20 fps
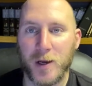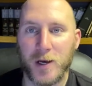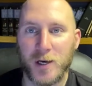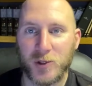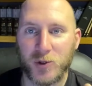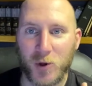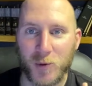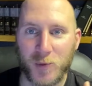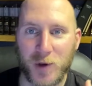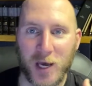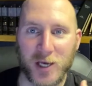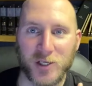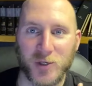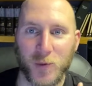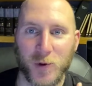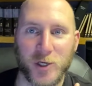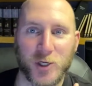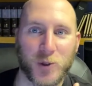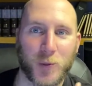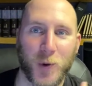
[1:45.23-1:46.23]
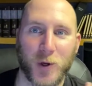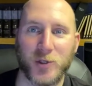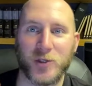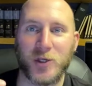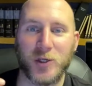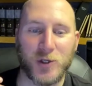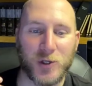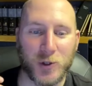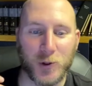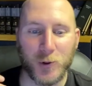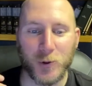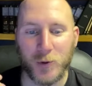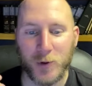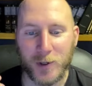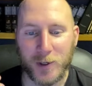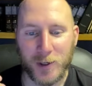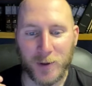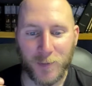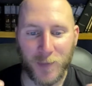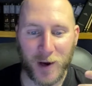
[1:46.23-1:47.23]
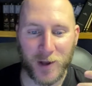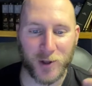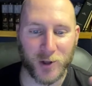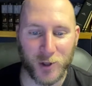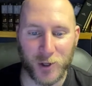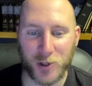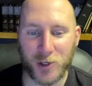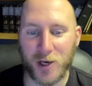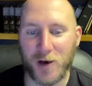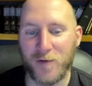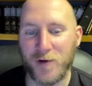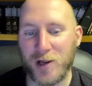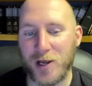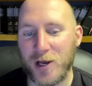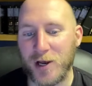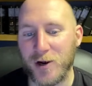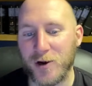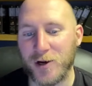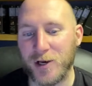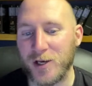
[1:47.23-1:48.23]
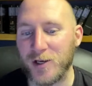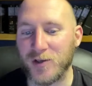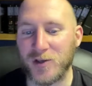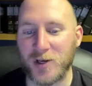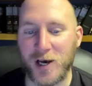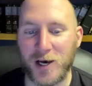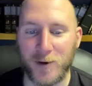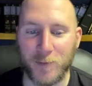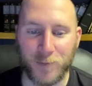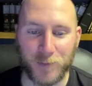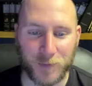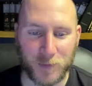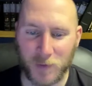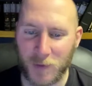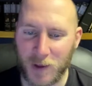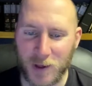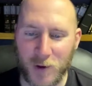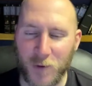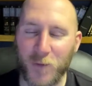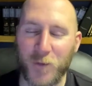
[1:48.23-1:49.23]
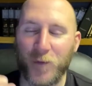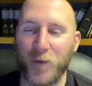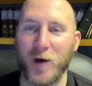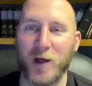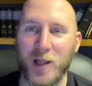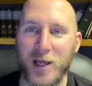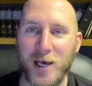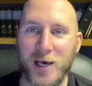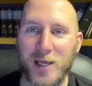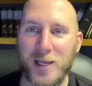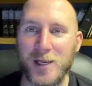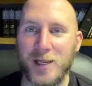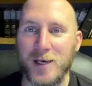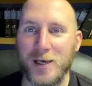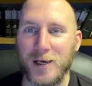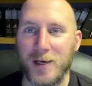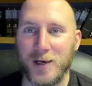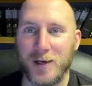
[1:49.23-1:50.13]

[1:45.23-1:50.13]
So I'm guessing what you're supposed to do by the look of it here is you fill in